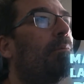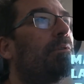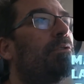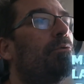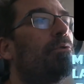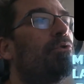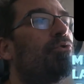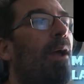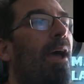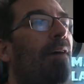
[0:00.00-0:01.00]
to
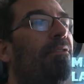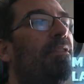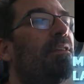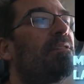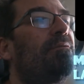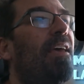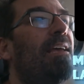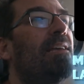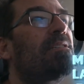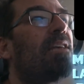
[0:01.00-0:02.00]
draft this
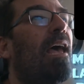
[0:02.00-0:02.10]
face.